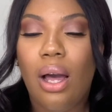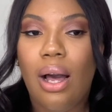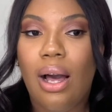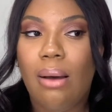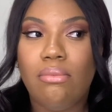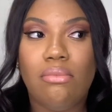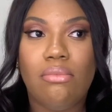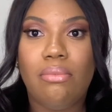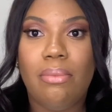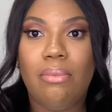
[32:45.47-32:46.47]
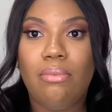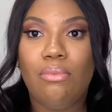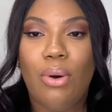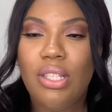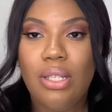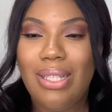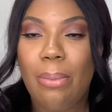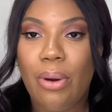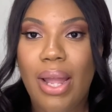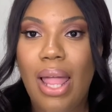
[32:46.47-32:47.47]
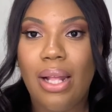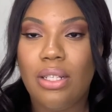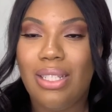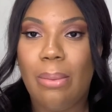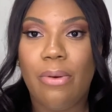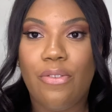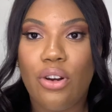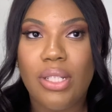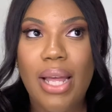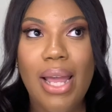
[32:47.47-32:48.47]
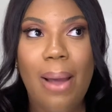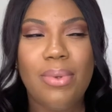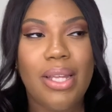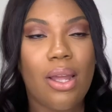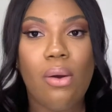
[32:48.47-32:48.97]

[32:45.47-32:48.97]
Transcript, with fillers: um once December hit, like December 1st hit, I was like,